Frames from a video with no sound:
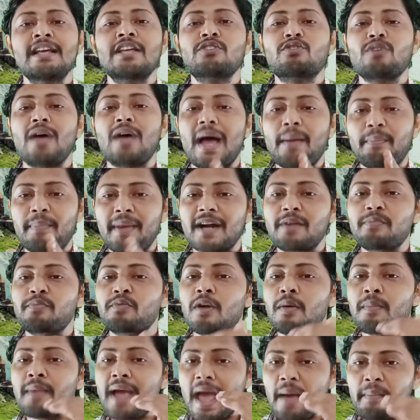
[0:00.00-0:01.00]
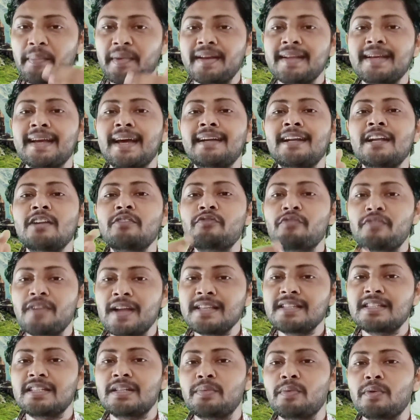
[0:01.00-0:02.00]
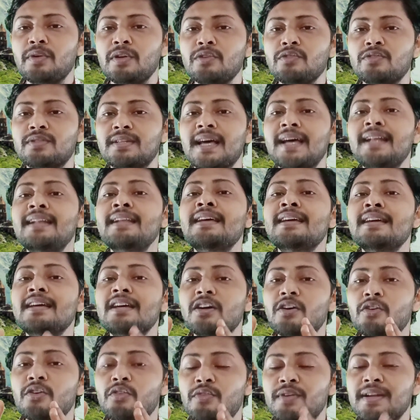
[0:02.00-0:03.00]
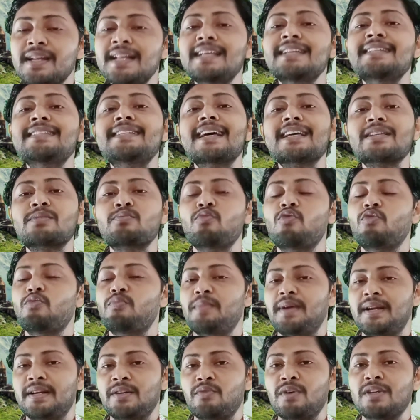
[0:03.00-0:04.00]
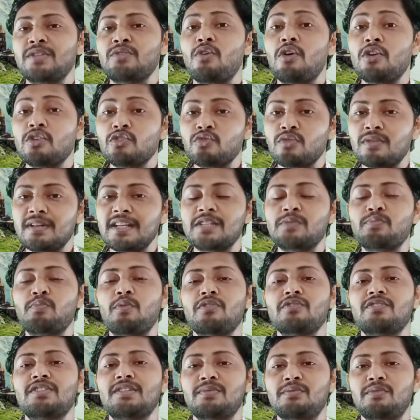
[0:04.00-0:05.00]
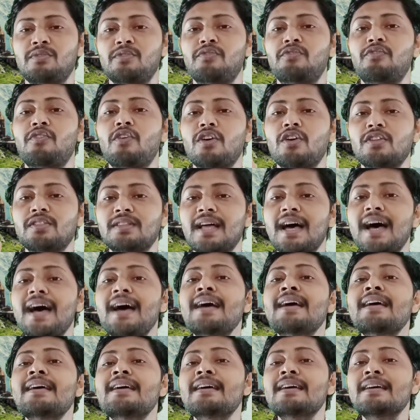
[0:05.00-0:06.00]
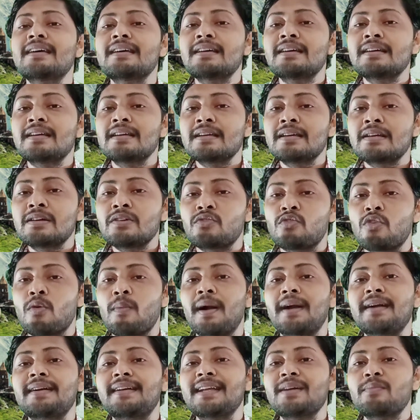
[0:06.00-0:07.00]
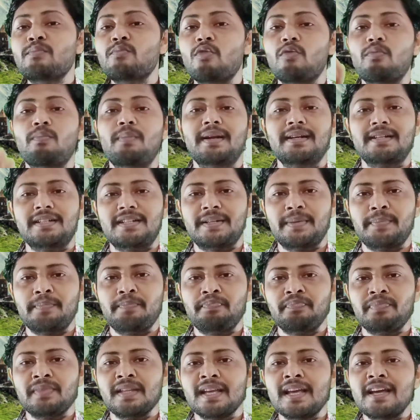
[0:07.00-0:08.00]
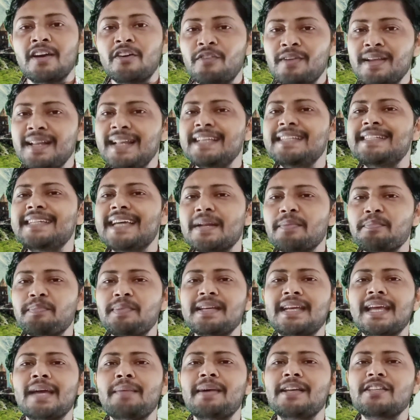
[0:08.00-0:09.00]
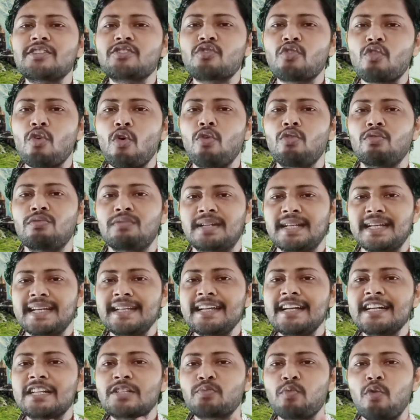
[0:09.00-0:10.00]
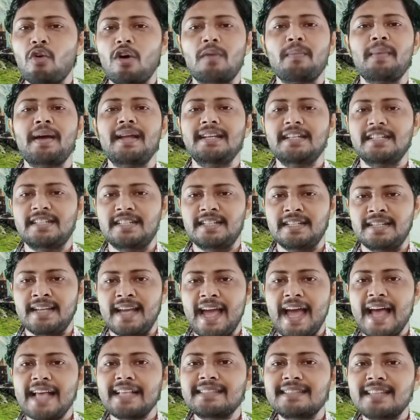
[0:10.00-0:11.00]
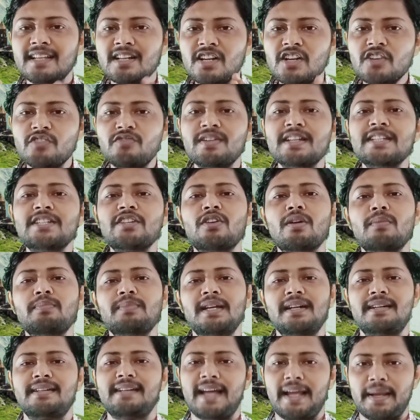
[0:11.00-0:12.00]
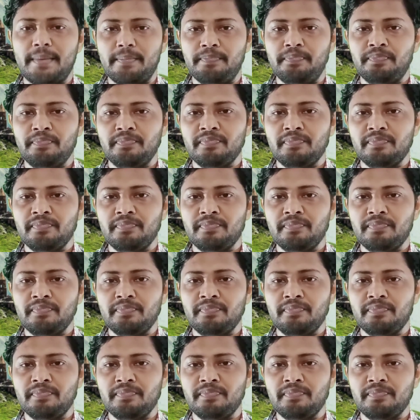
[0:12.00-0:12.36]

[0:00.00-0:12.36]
So apart from American and French Revolution, religious movement was also responsible for the Romantic movement. Religion became as cold in its formality as the literature of that time.